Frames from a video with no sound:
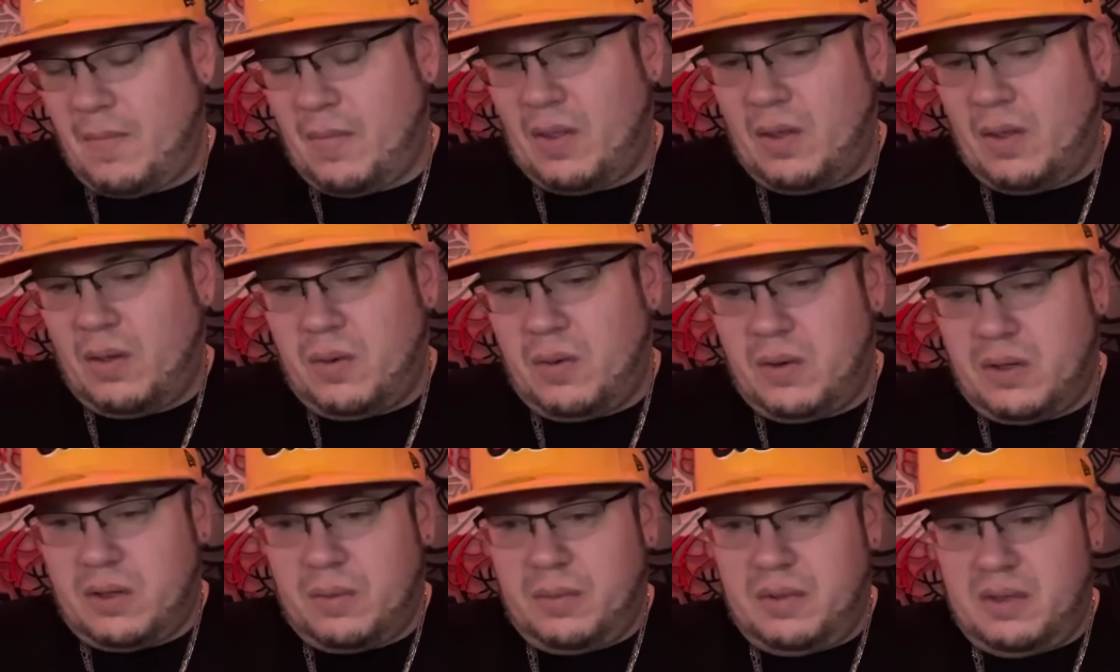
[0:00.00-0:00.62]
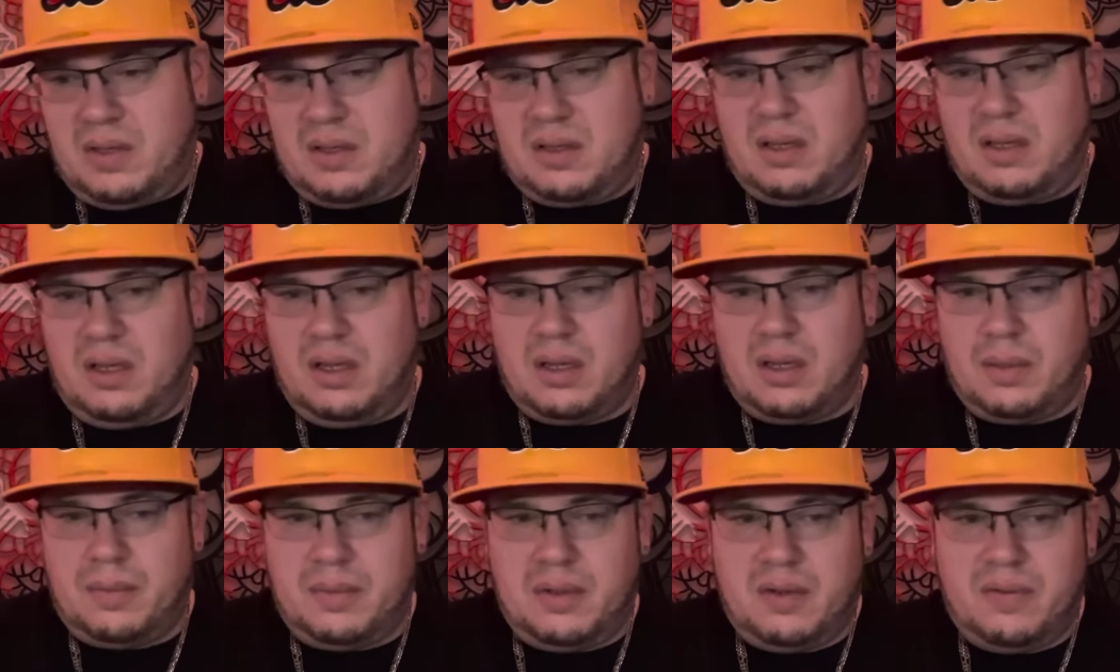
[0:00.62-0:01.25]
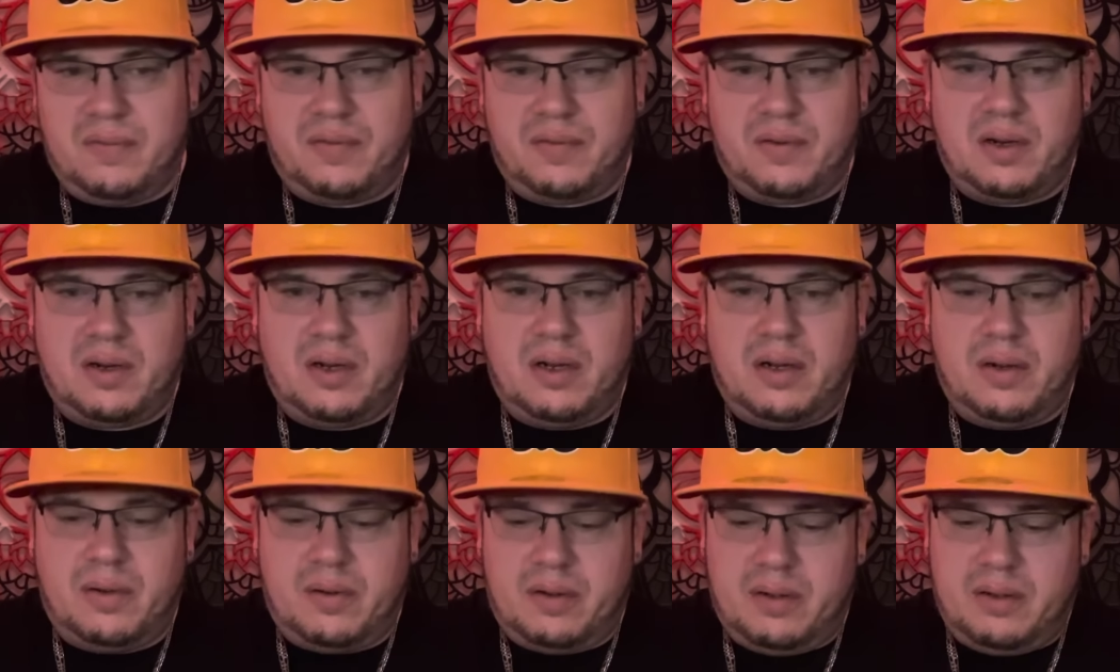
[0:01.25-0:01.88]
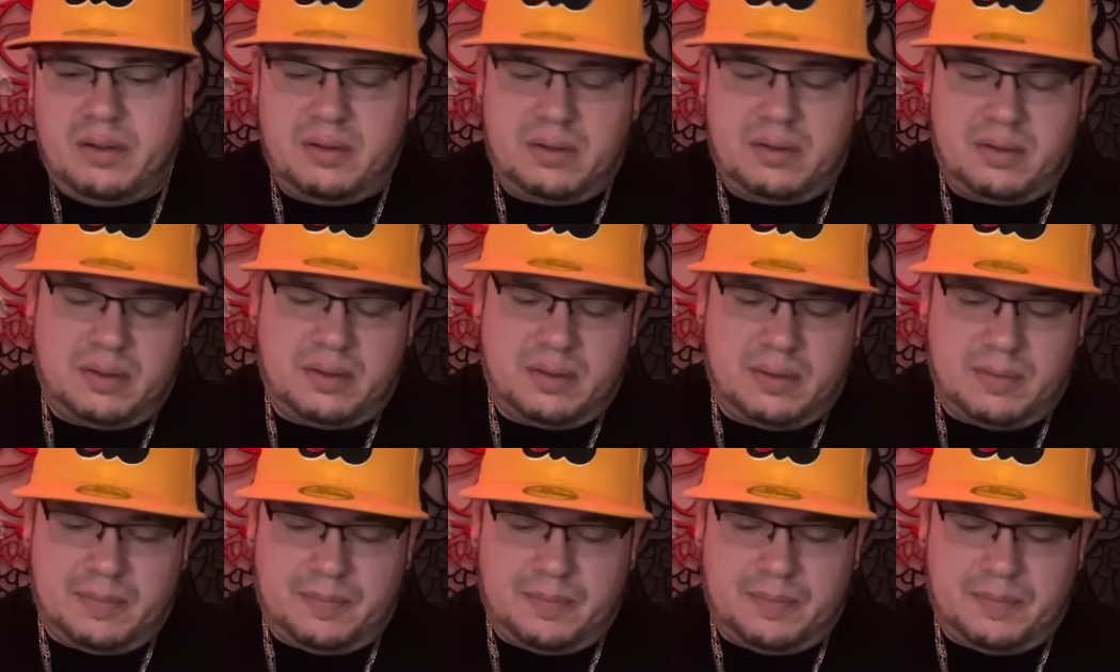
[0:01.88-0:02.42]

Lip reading: What can we see coming in for Aries?